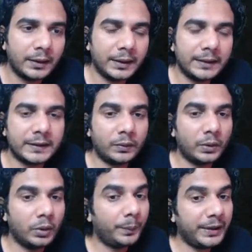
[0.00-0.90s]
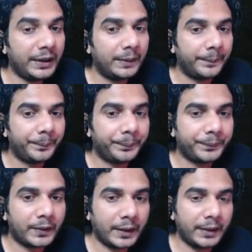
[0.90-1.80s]
is equal to PM,
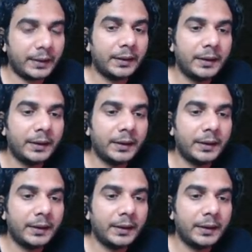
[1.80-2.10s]
right?